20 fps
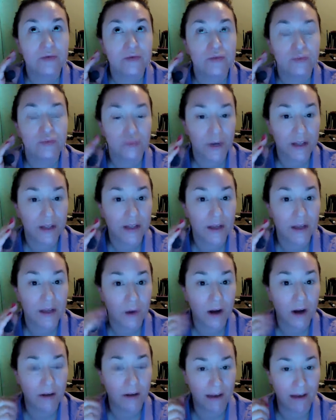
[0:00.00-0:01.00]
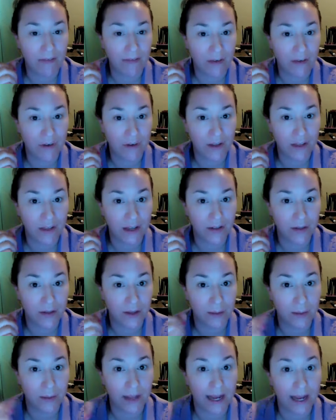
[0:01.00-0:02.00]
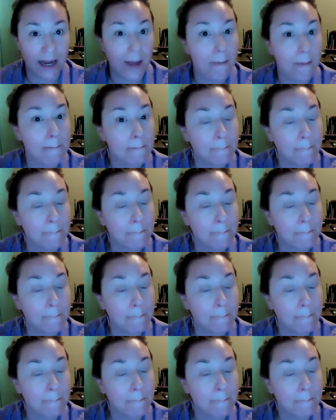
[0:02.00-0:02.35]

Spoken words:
really one of my favorite things on the planet,